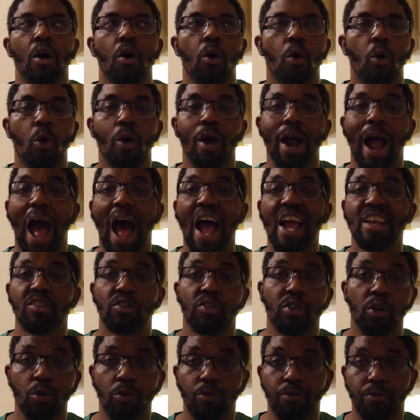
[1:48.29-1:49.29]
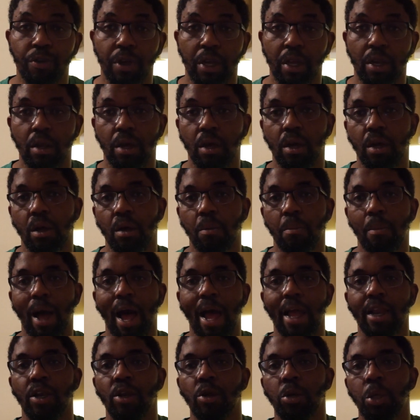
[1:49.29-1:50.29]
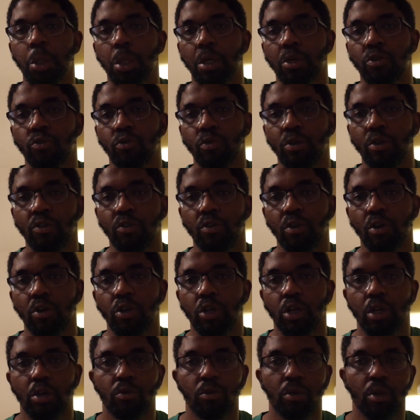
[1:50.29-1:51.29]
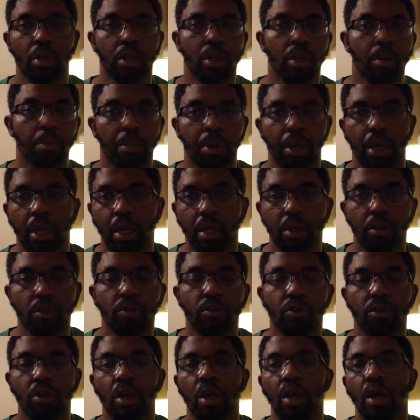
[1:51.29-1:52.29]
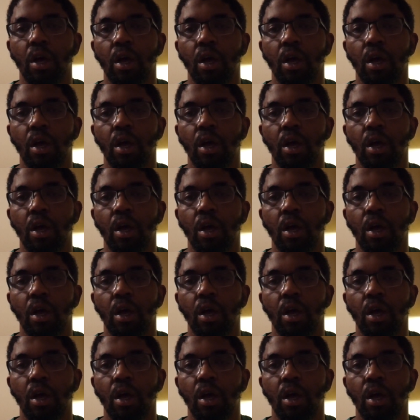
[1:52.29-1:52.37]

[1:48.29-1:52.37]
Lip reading: or IsoFit by Nutrix Research. It really depends